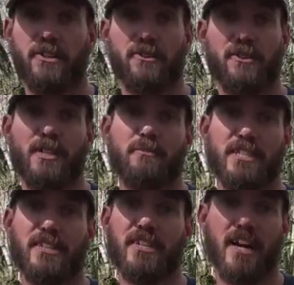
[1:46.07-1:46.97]
turtle, Clemmys
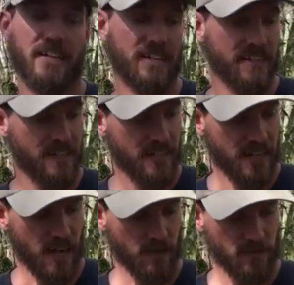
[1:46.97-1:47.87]
guttata.
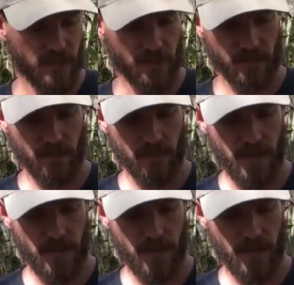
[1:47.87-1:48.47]
Um, this little